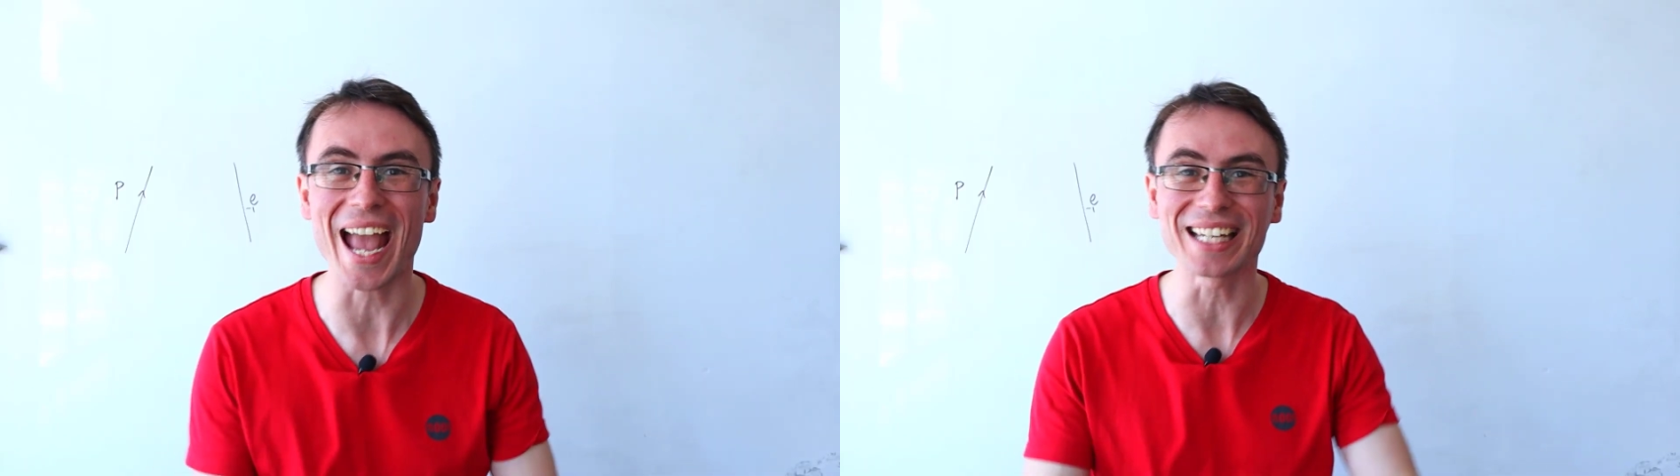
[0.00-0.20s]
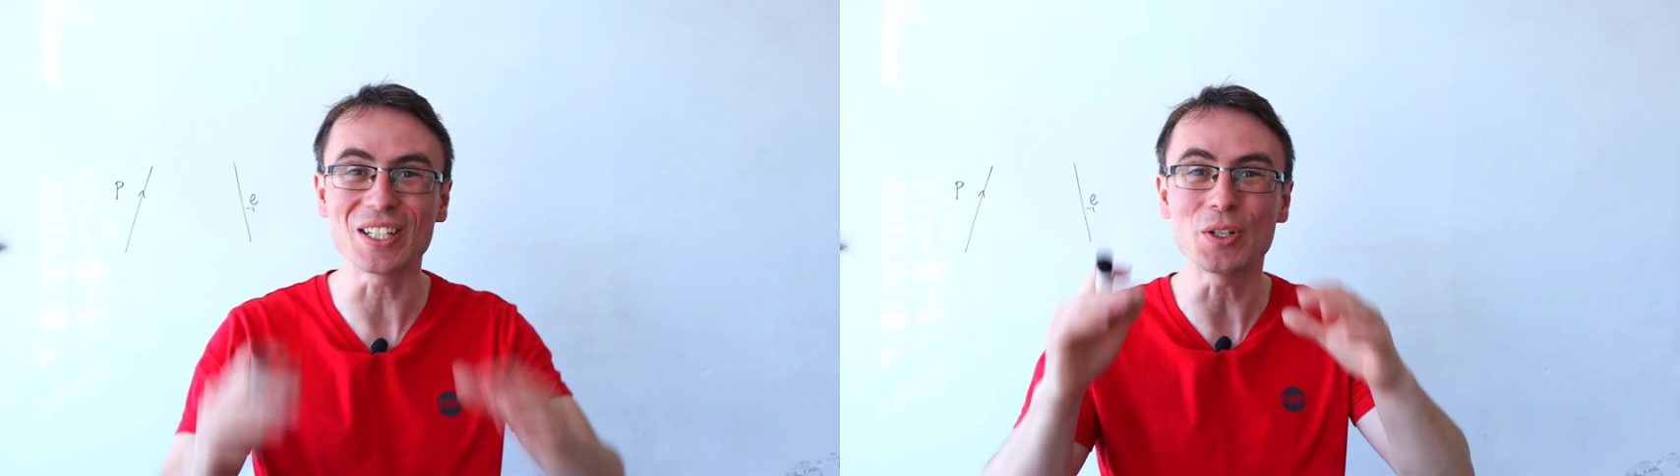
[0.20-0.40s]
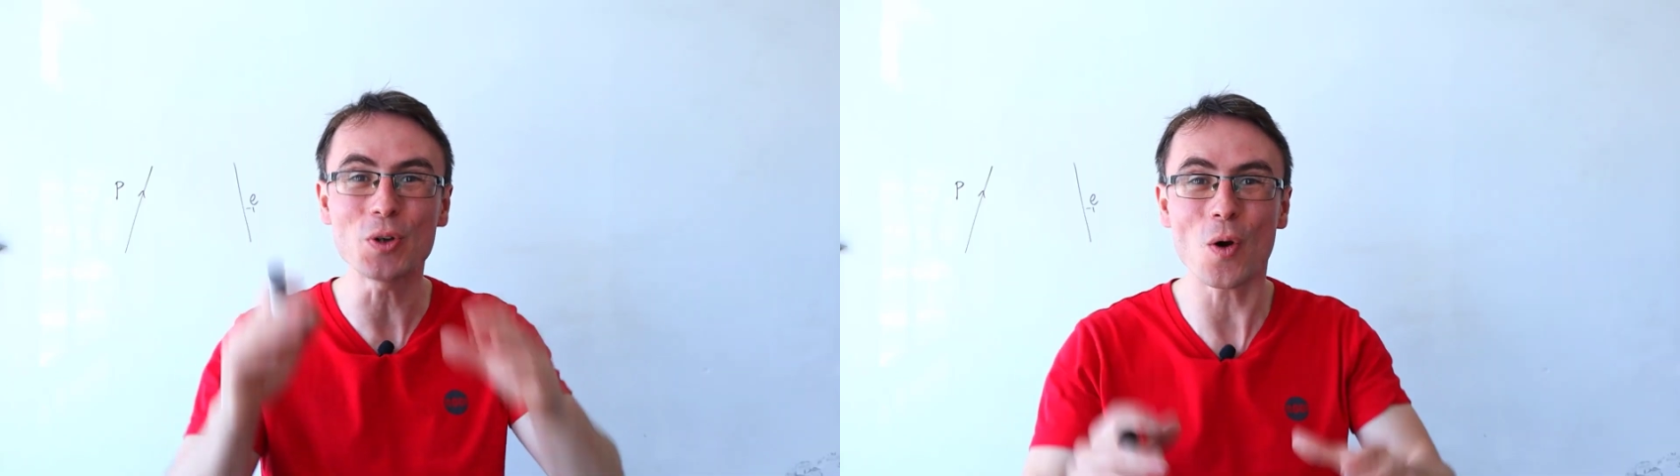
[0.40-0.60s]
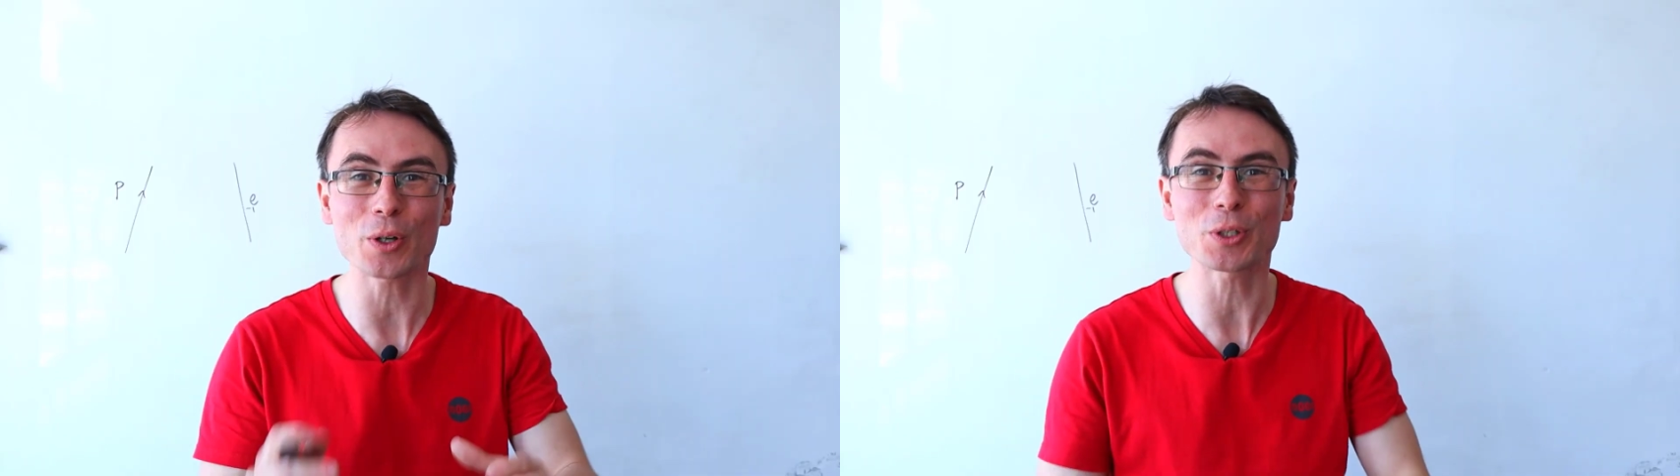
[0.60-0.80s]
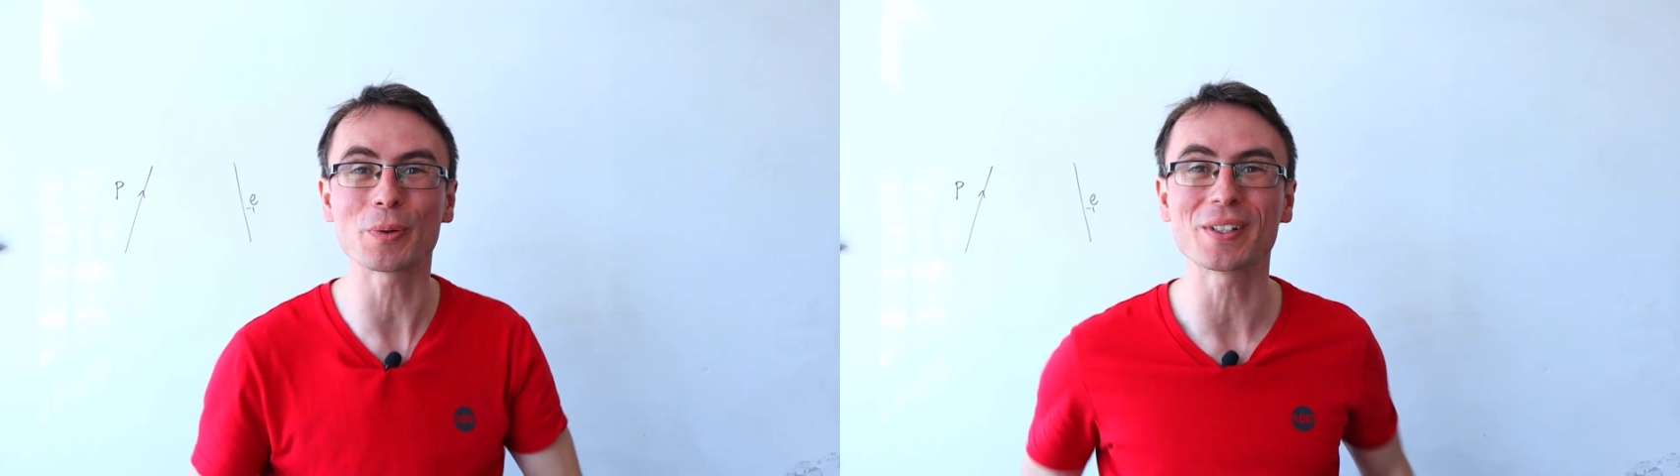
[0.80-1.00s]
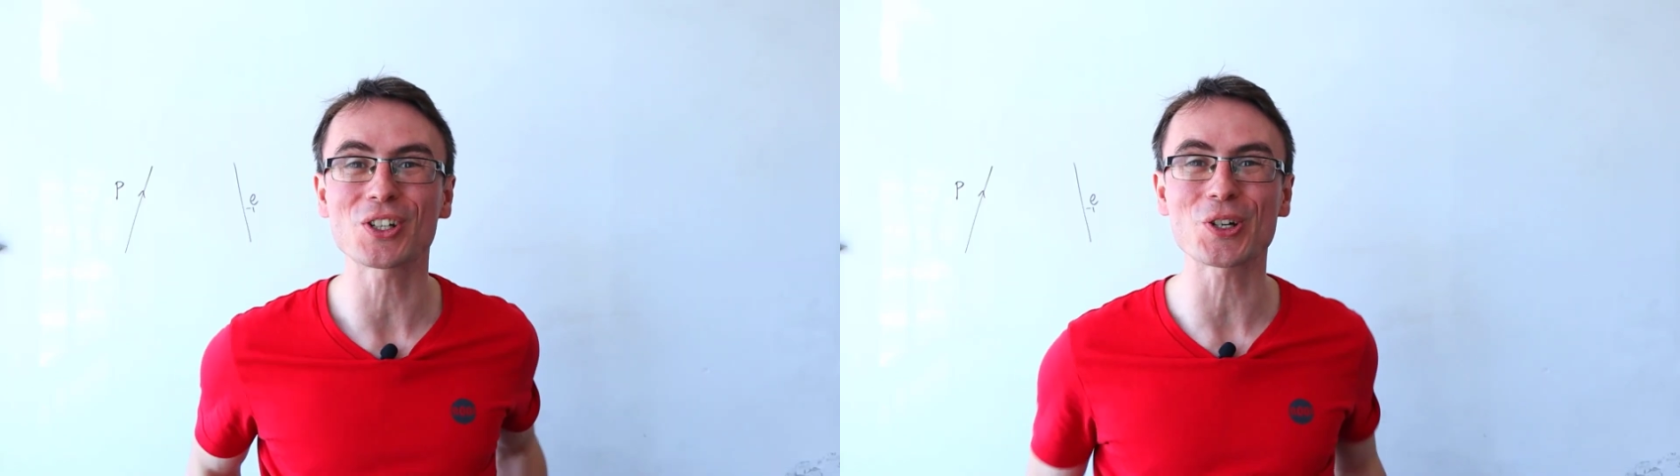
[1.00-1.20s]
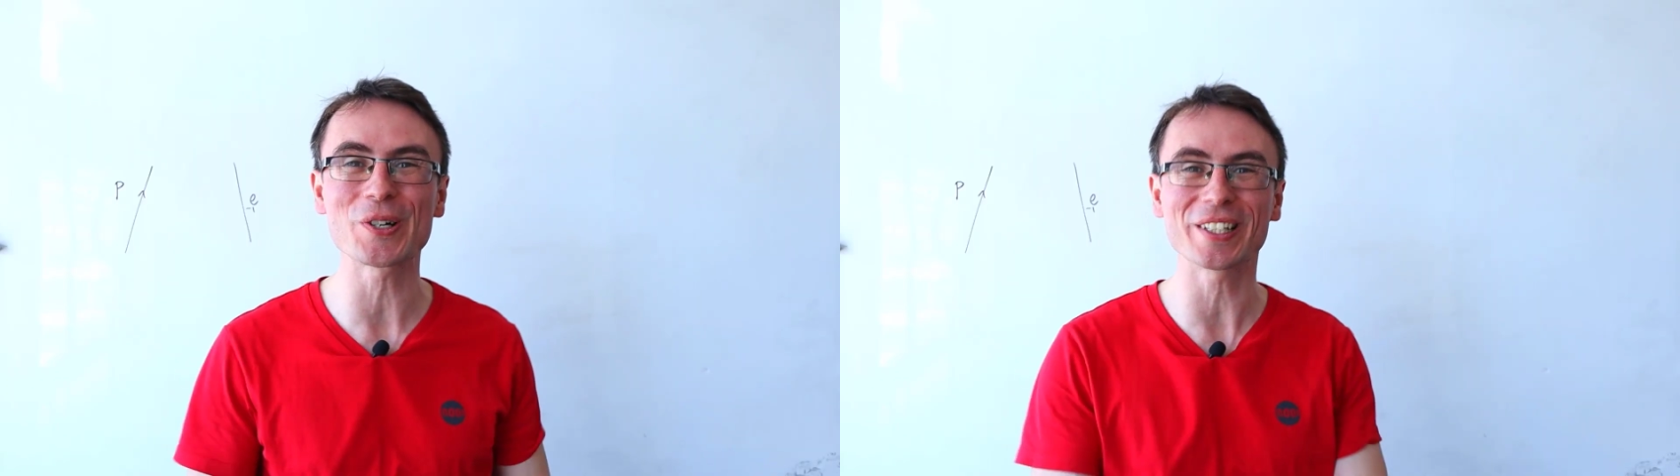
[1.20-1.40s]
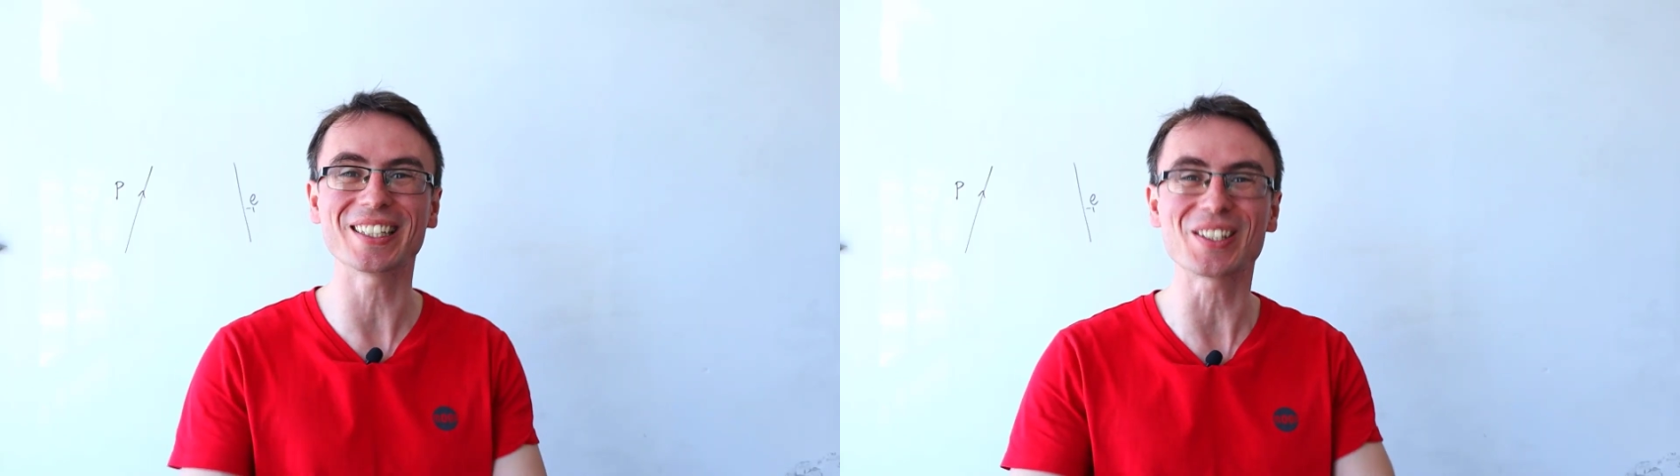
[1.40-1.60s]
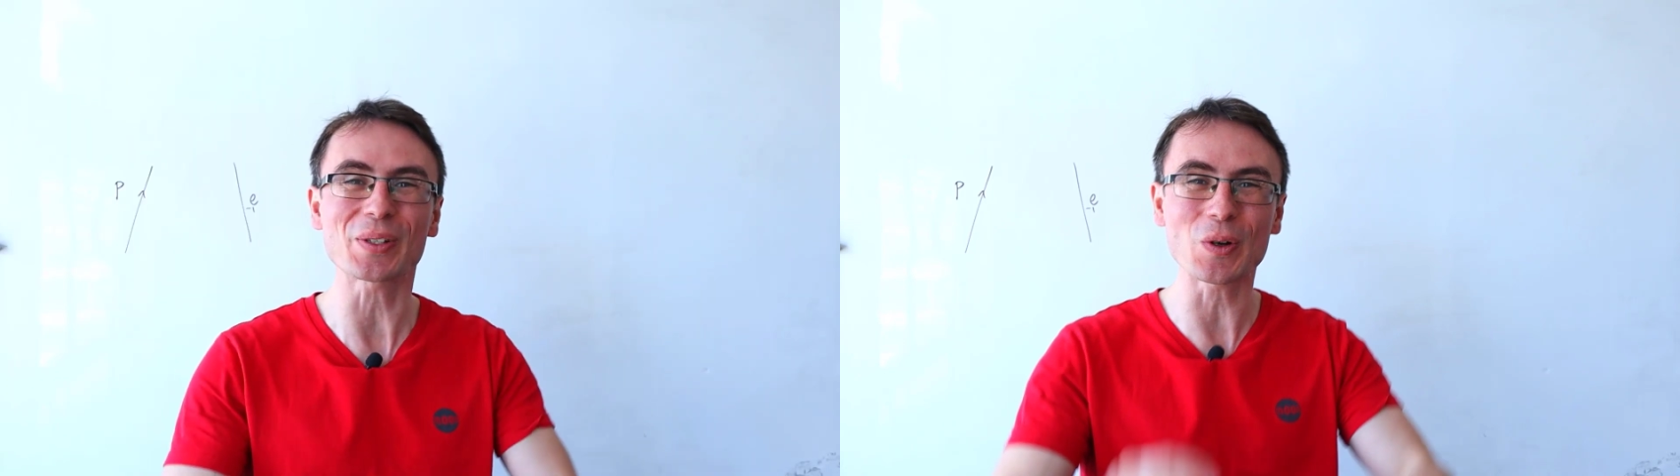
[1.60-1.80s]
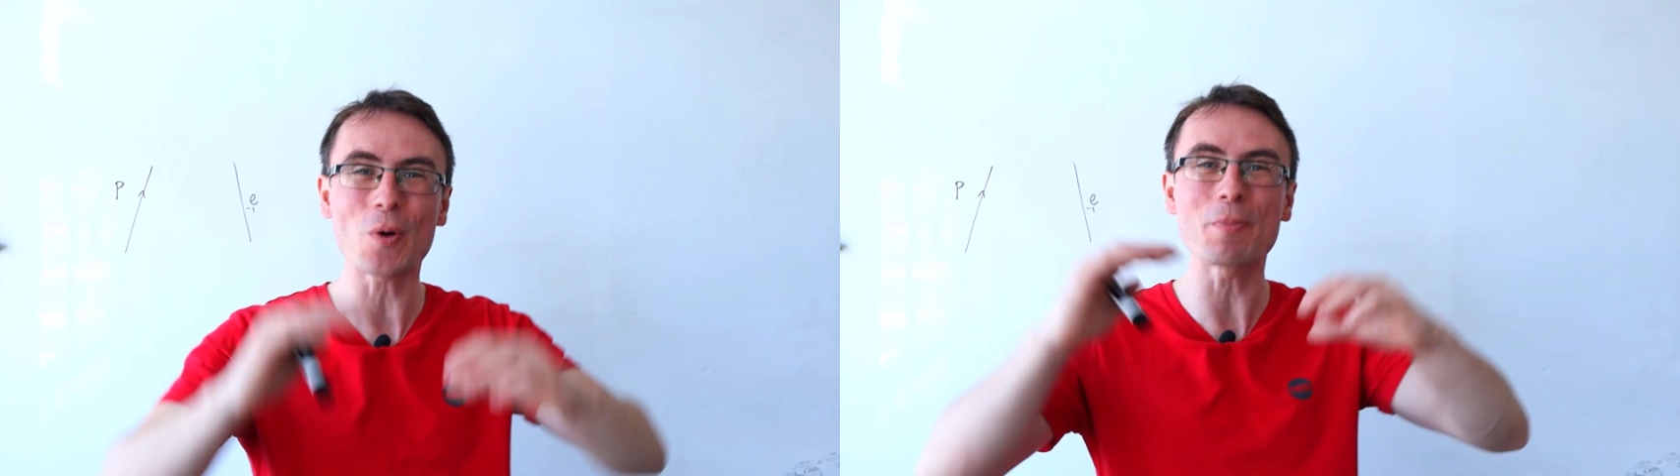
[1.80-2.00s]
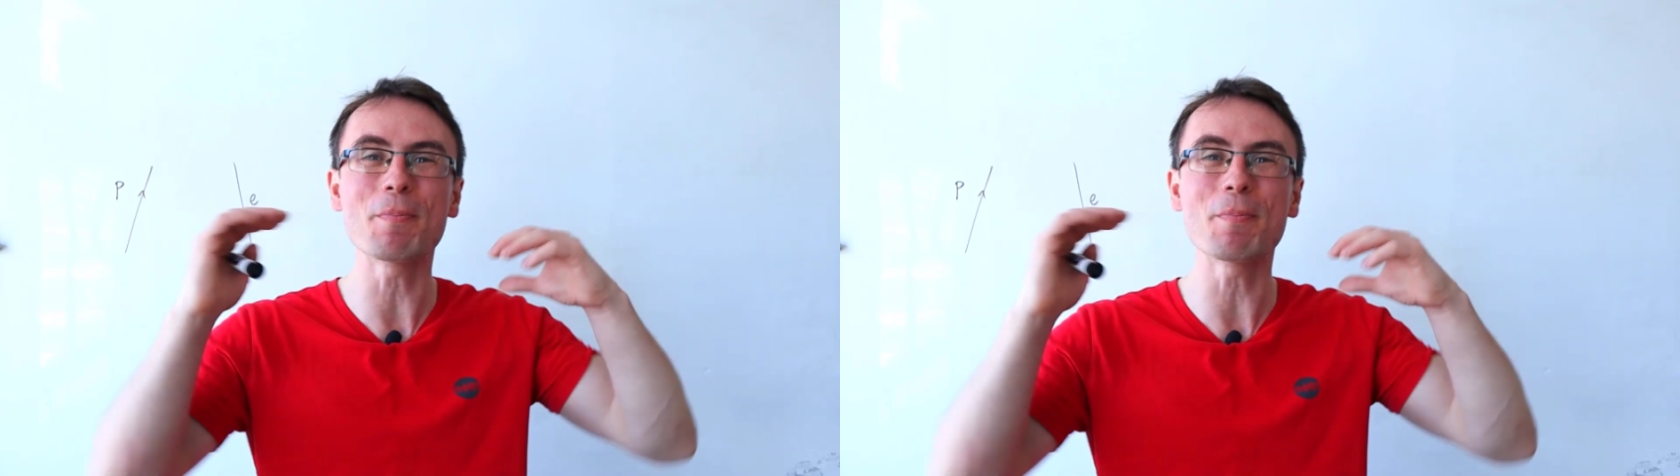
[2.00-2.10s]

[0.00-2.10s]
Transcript: and in order to ensure that you score